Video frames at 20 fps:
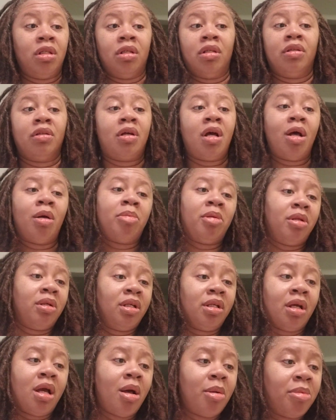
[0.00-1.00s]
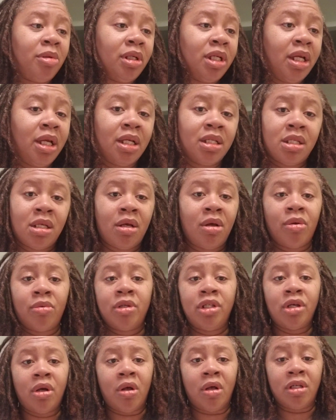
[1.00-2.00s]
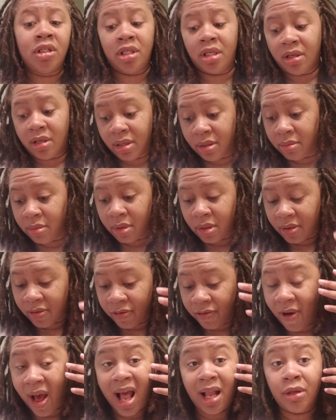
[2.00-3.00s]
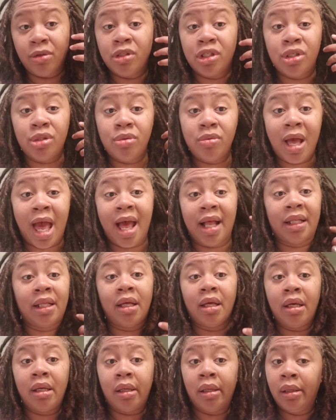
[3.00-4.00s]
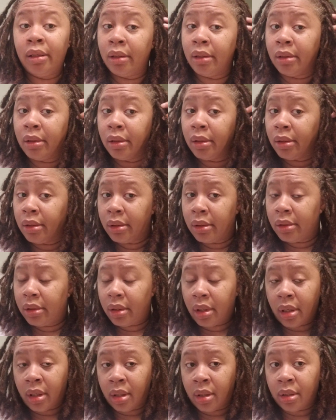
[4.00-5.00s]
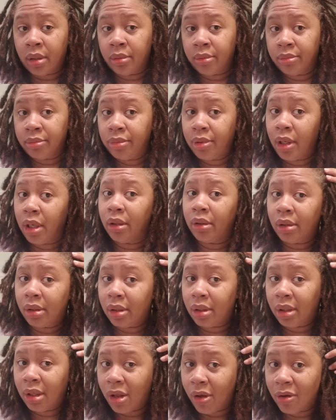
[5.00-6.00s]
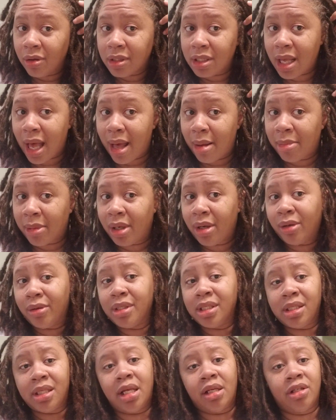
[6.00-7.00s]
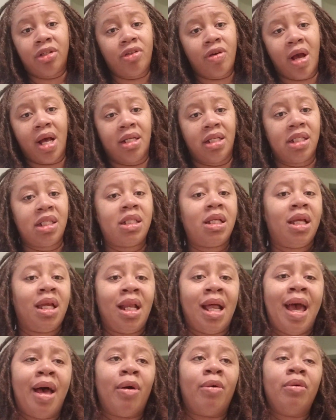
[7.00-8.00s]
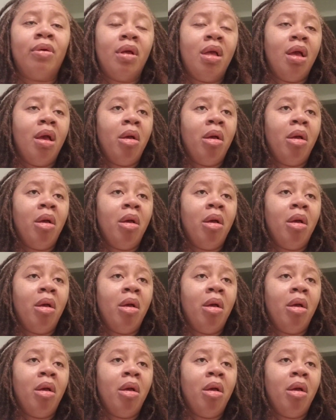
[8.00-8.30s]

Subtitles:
A couple of years ago, we all should have followed suit after her a long time ago, instead of trying to stick it out.